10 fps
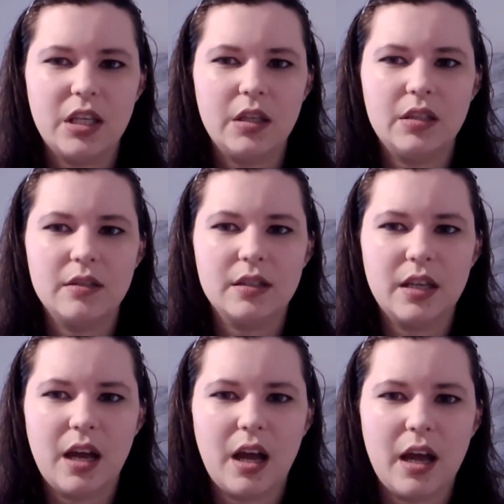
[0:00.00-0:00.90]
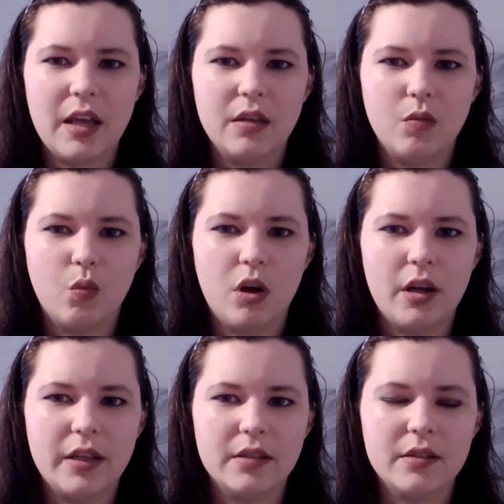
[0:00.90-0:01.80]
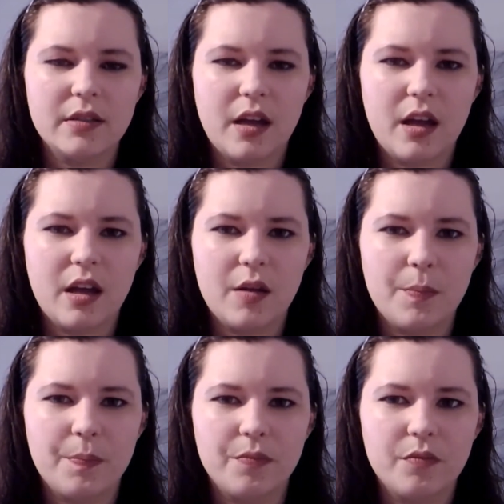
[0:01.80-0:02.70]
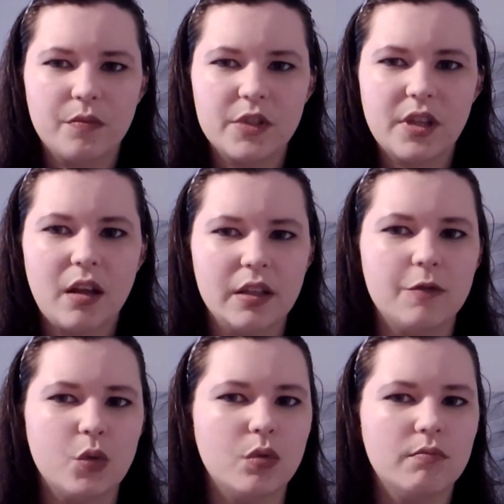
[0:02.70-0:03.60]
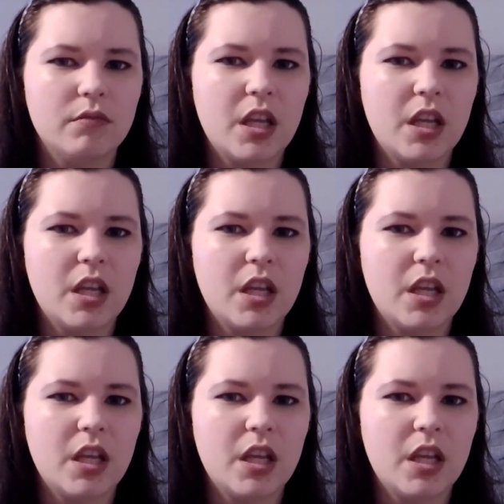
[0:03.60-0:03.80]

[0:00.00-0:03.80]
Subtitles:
he does not want solid food.